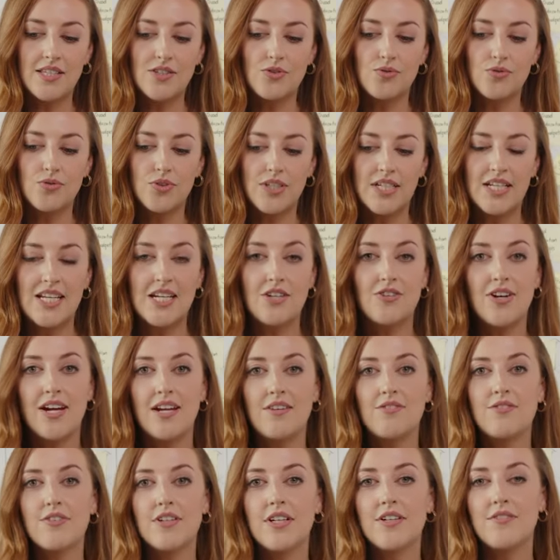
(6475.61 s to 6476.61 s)
really great
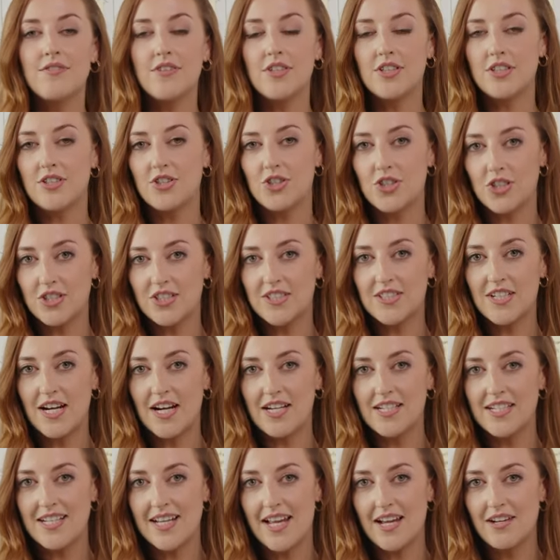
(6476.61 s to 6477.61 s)
for if you're just
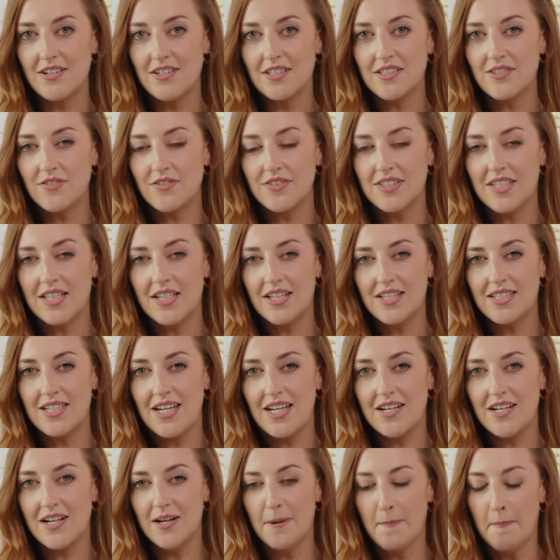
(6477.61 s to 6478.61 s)
starting out as a
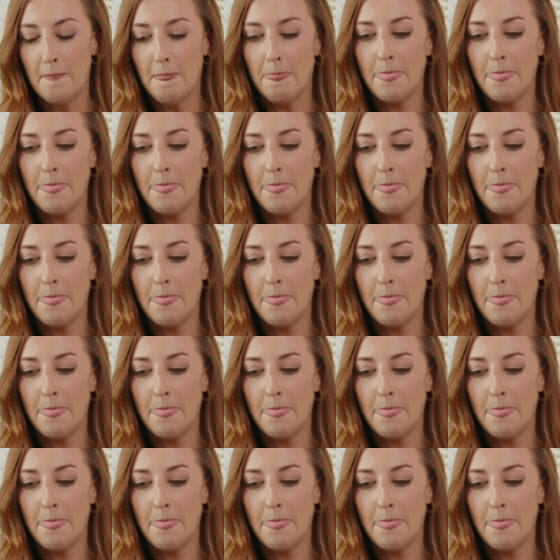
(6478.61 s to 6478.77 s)
facilitator.